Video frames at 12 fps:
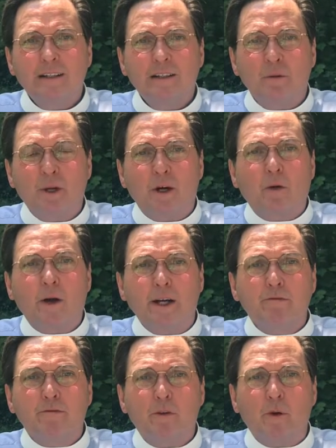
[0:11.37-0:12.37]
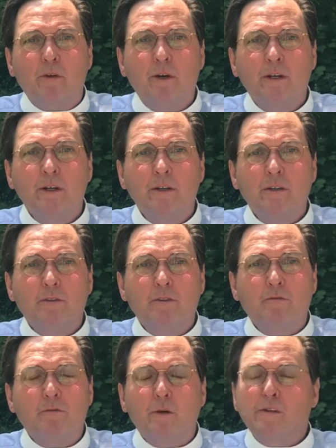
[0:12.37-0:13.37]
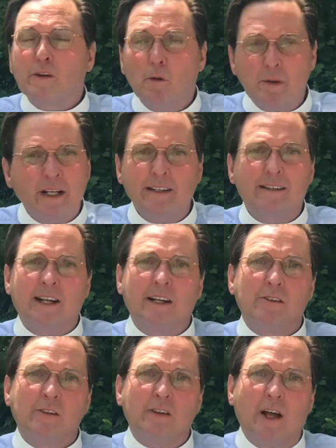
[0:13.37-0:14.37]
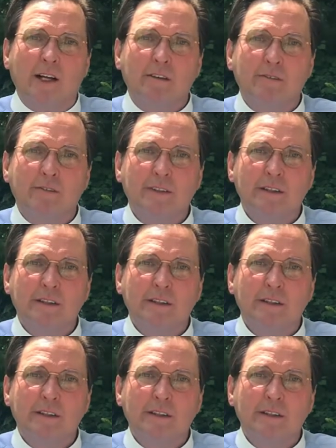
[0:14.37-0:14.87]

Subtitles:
We are grateful for so many things in life.